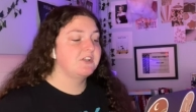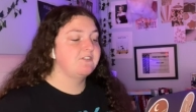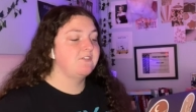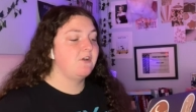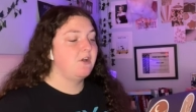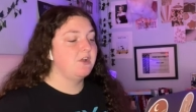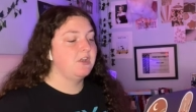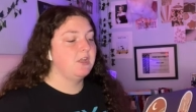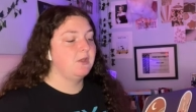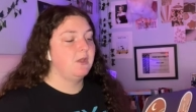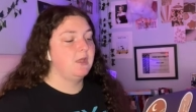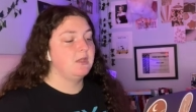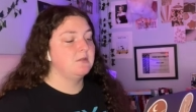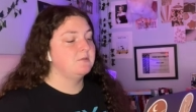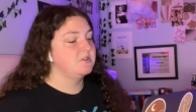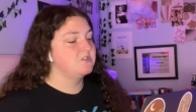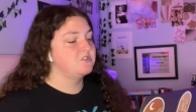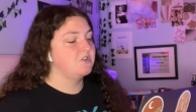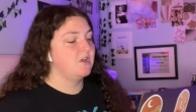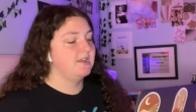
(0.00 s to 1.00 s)
of audio
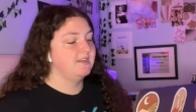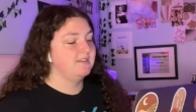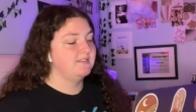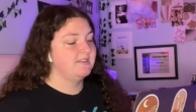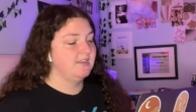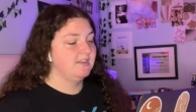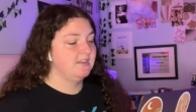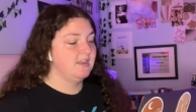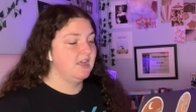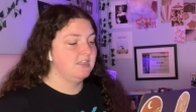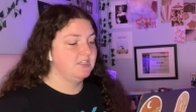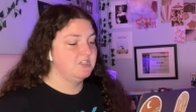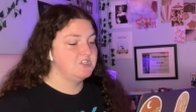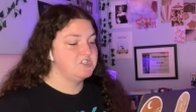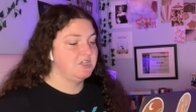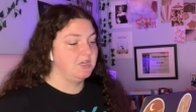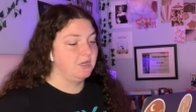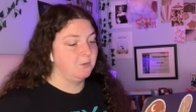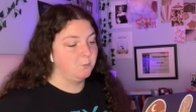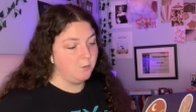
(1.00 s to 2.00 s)
animatronics
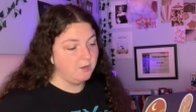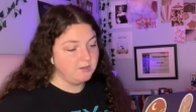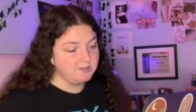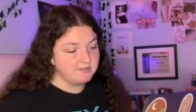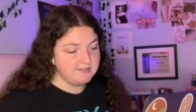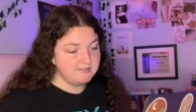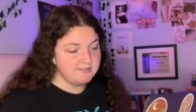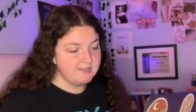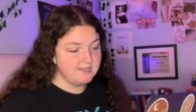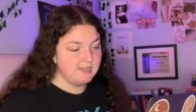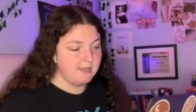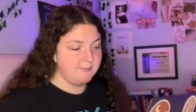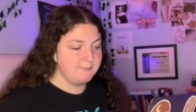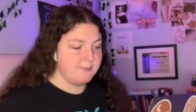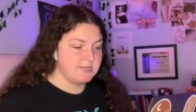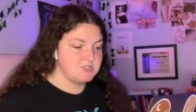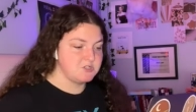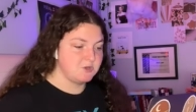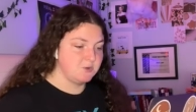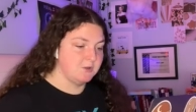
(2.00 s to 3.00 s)
technology in Walt Disney A
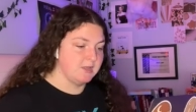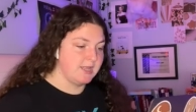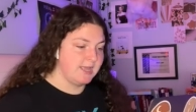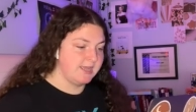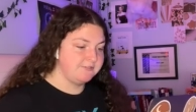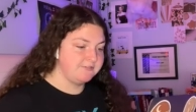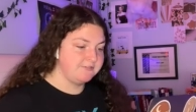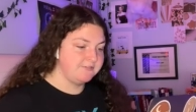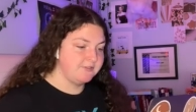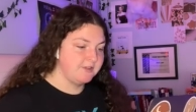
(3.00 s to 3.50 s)
Magical Life.